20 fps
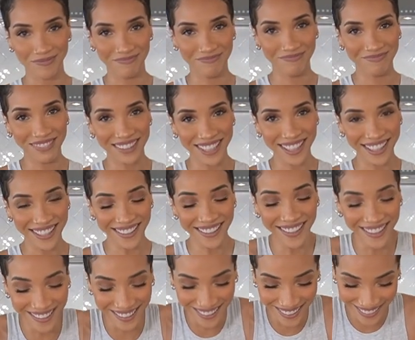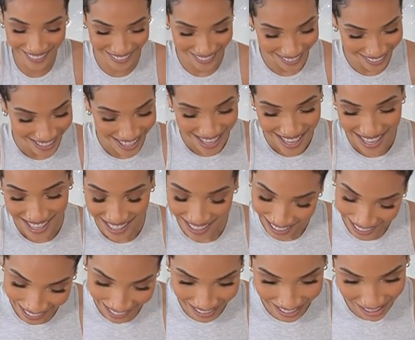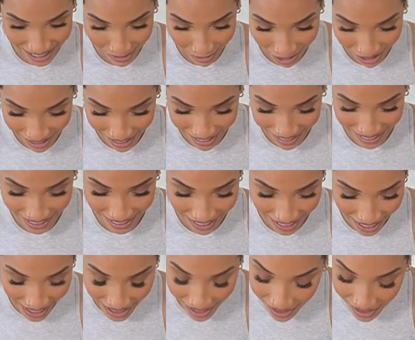and they spread out way too far and it almost turned